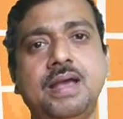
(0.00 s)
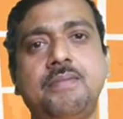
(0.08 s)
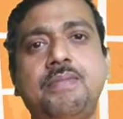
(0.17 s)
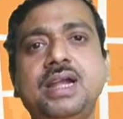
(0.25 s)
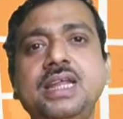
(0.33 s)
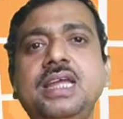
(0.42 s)

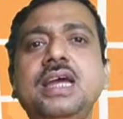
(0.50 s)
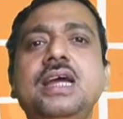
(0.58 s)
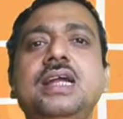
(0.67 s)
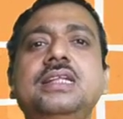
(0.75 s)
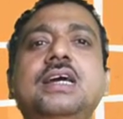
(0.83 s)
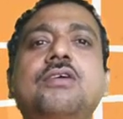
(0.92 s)
But
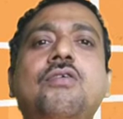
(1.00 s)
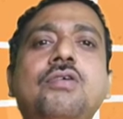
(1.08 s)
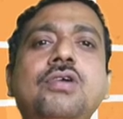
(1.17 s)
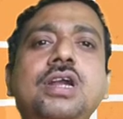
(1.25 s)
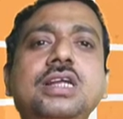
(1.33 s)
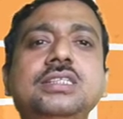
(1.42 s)
here the
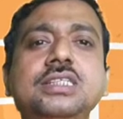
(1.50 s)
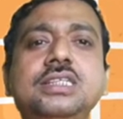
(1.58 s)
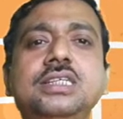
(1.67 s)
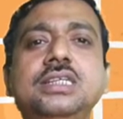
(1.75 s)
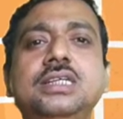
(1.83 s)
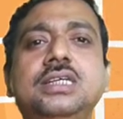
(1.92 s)
contrast
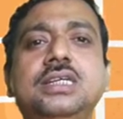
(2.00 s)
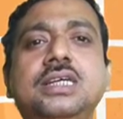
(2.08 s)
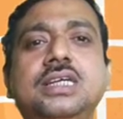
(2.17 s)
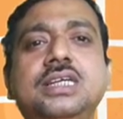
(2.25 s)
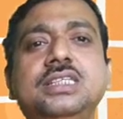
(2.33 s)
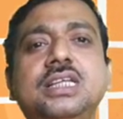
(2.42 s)

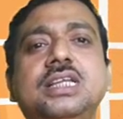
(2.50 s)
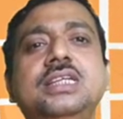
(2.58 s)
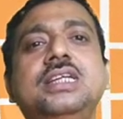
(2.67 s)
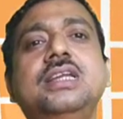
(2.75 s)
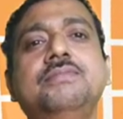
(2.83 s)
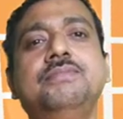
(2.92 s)
is a
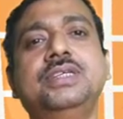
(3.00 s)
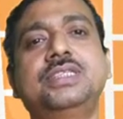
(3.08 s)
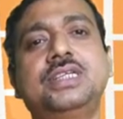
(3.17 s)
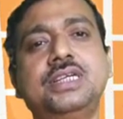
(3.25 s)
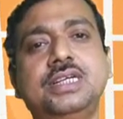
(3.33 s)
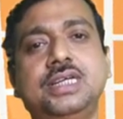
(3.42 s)
little
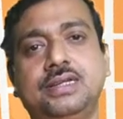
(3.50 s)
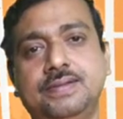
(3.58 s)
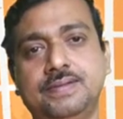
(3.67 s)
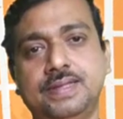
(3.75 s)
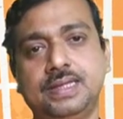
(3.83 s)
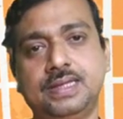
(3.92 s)
misleading.
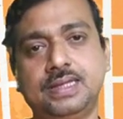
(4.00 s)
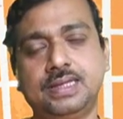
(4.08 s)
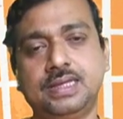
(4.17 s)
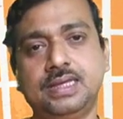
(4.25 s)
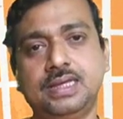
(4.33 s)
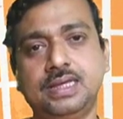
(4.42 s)

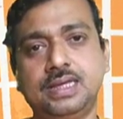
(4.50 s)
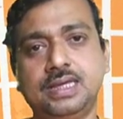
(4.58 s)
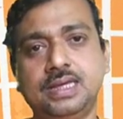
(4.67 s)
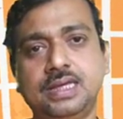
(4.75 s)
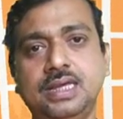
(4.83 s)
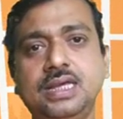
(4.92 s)

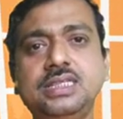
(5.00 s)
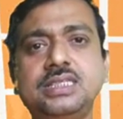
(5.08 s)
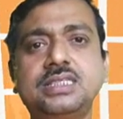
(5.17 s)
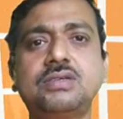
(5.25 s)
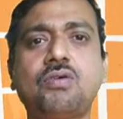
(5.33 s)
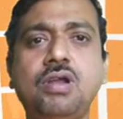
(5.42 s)
He
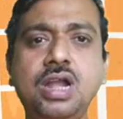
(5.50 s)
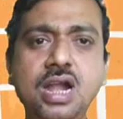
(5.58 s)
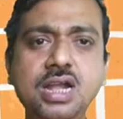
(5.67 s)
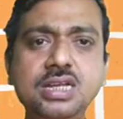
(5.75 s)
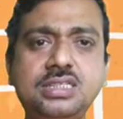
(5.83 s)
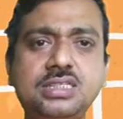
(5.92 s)
is
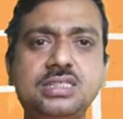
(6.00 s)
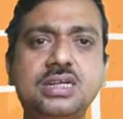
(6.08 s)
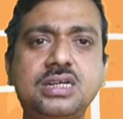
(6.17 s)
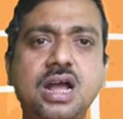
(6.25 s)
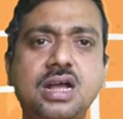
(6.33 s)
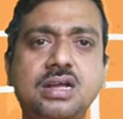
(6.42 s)
already
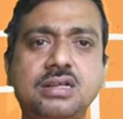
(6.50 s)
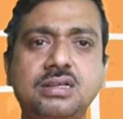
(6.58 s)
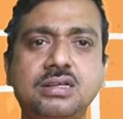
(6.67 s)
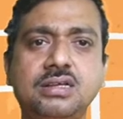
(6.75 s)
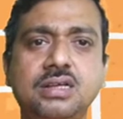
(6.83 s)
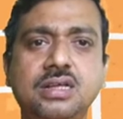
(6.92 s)
struck
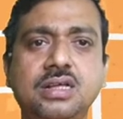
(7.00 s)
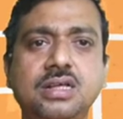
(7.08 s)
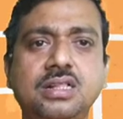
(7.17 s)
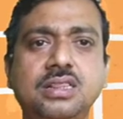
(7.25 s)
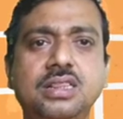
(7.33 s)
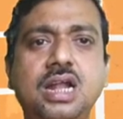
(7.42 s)

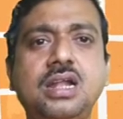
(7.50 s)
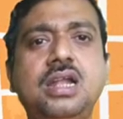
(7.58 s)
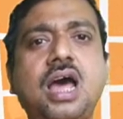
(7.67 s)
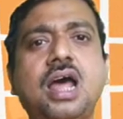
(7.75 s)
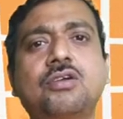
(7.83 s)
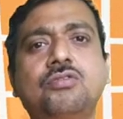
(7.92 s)
the
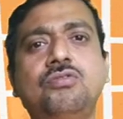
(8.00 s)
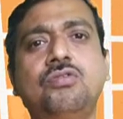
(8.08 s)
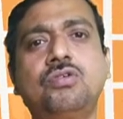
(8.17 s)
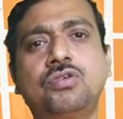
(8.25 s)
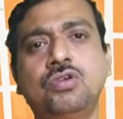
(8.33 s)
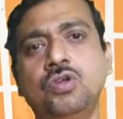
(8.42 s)
dark
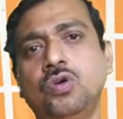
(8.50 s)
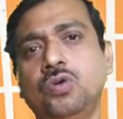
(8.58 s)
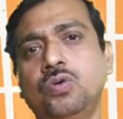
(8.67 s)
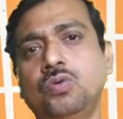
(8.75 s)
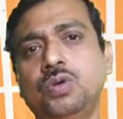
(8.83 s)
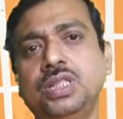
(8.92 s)
note
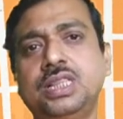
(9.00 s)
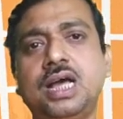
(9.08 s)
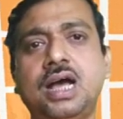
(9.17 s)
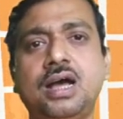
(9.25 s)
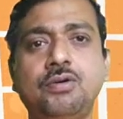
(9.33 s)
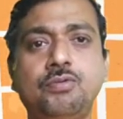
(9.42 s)
with
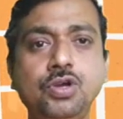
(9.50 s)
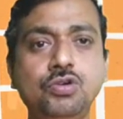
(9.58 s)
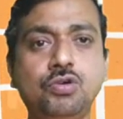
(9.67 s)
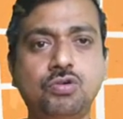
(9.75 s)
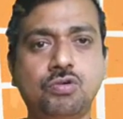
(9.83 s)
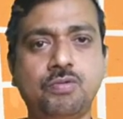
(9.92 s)
the
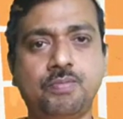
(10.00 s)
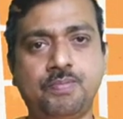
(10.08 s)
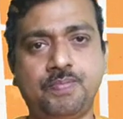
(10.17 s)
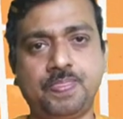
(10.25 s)
widowed home